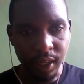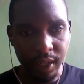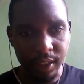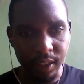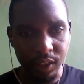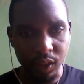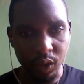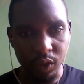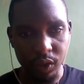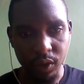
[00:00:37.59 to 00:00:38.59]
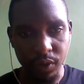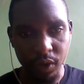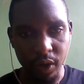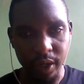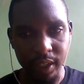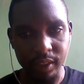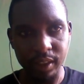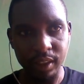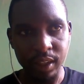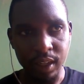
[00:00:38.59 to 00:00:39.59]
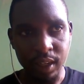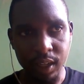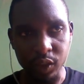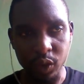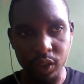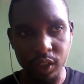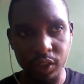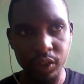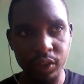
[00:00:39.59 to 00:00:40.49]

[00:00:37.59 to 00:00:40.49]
at T is equal to 0 for all x. Let's continue.